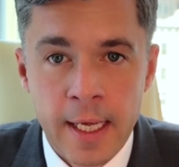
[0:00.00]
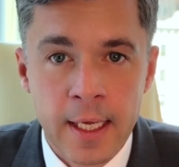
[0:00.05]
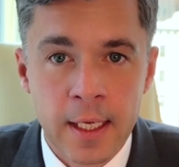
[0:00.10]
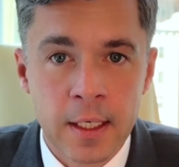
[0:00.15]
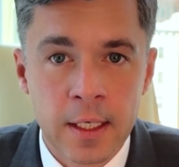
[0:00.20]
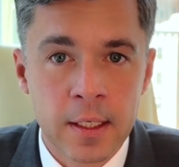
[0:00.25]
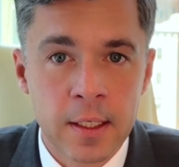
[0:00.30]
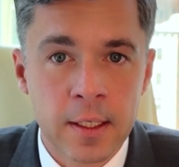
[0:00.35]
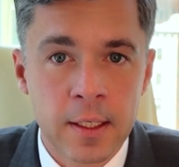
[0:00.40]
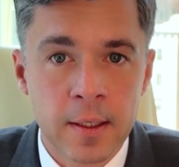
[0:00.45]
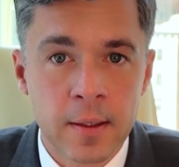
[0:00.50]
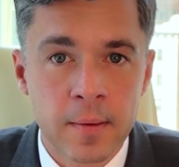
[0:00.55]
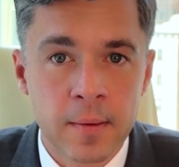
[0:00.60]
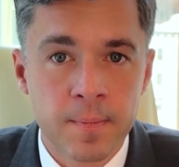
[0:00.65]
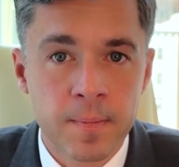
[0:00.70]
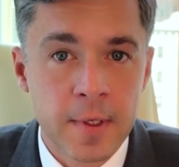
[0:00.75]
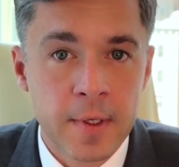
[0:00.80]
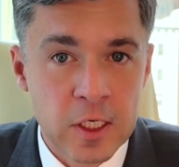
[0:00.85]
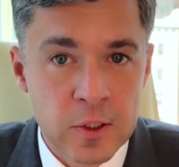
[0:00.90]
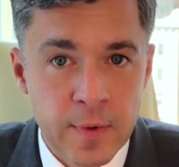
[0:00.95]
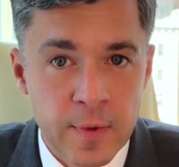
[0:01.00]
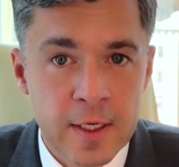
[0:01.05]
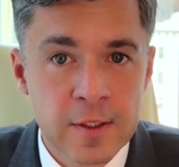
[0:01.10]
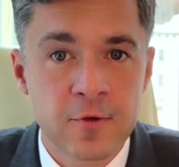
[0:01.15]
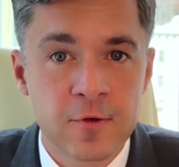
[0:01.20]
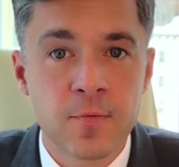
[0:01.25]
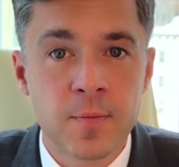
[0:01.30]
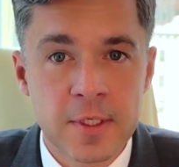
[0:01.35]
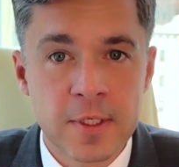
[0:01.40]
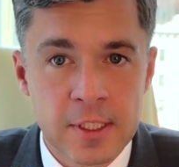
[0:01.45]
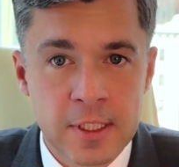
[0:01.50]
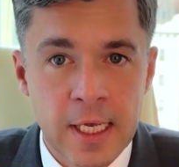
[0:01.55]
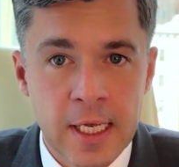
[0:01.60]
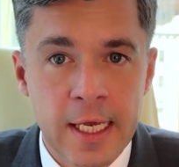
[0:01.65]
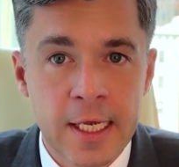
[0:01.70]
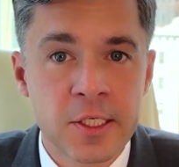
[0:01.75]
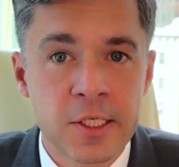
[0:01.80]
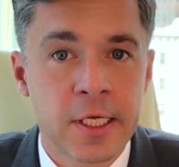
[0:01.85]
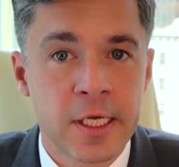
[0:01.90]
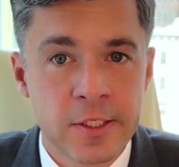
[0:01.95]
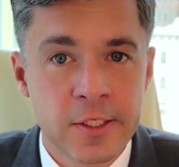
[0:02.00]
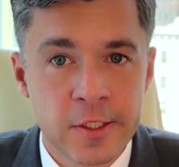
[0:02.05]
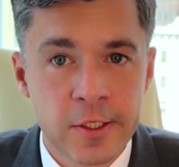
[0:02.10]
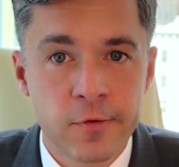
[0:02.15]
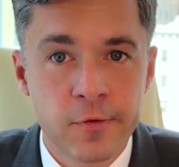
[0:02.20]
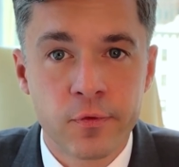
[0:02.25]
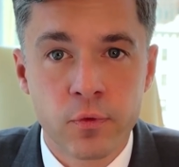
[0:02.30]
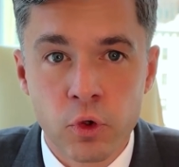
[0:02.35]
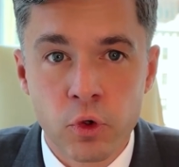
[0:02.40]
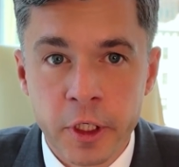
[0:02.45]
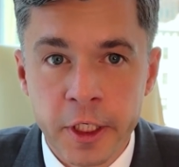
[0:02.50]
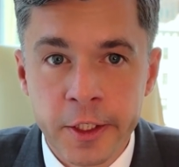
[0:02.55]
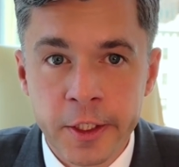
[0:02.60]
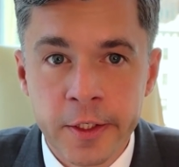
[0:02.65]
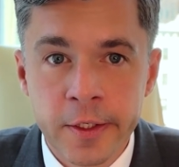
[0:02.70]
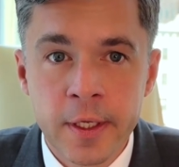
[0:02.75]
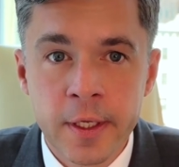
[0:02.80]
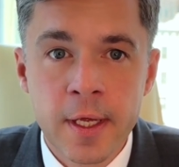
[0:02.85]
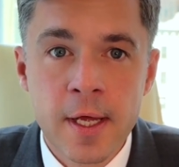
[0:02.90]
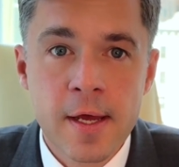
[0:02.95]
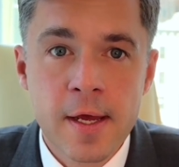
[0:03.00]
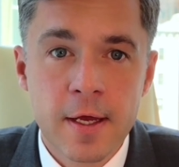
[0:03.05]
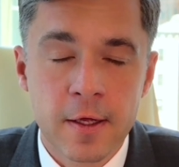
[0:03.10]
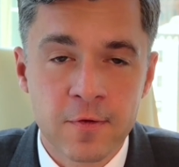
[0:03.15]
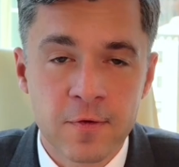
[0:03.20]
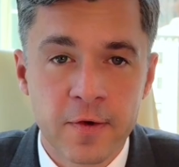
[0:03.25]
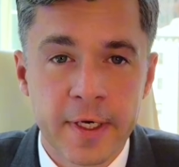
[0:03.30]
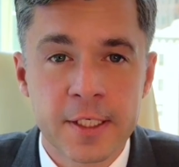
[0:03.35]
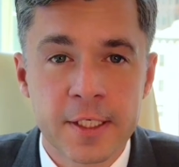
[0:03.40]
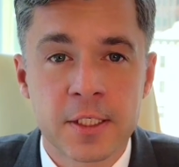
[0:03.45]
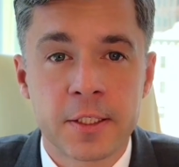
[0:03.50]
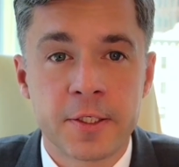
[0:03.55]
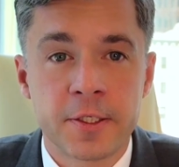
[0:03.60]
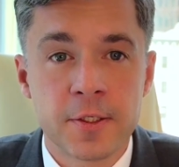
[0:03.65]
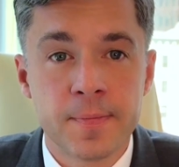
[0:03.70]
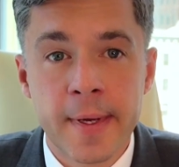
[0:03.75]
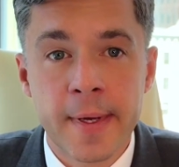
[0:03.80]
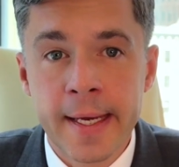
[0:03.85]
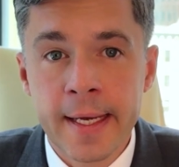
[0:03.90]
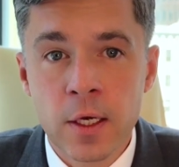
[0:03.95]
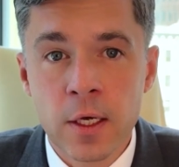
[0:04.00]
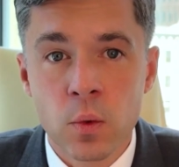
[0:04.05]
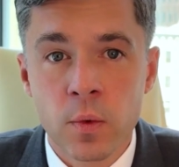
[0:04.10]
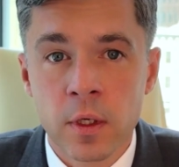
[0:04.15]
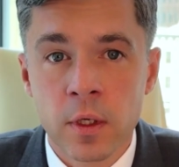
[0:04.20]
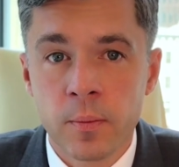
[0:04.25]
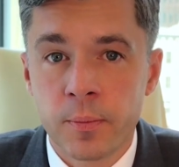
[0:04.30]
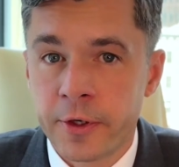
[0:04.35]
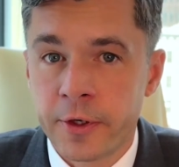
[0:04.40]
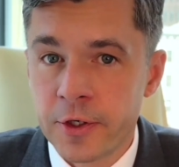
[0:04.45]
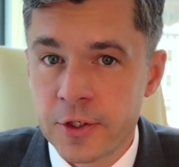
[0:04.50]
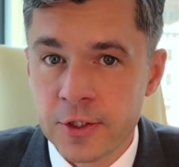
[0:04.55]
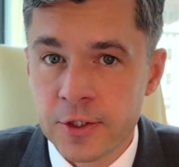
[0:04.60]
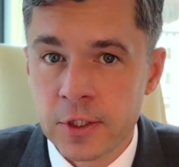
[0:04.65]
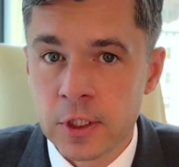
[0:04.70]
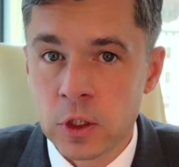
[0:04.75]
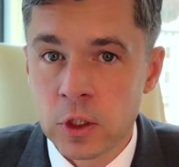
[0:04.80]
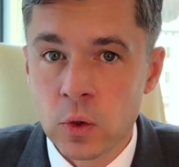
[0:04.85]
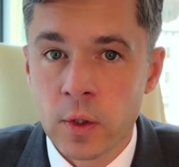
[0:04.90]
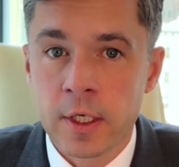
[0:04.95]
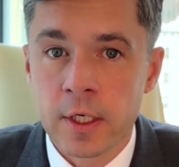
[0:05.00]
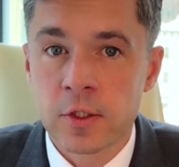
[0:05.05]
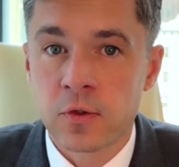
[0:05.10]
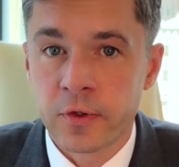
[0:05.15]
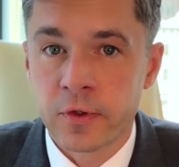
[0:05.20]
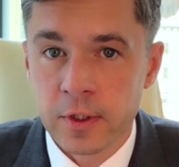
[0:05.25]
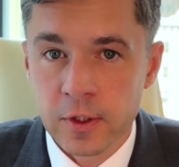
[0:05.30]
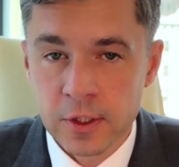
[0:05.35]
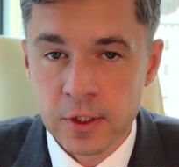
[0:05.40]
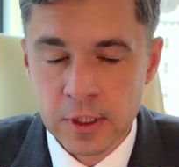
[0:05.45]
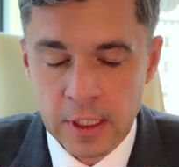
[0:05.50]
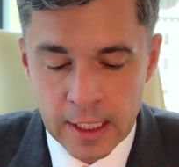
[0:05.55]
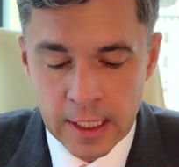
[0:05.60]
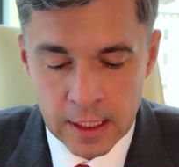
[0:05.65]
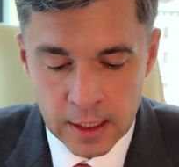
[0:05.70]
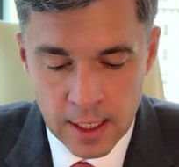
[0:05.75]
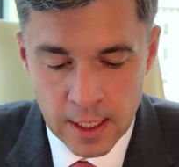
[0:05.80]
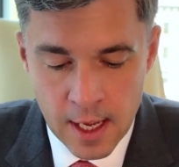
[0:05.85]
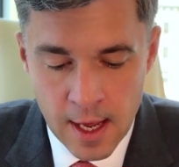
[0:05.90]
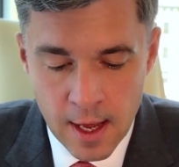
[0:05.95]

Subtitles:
and expensive mistakes I see foreign investors make when purchasing U.S. real estate.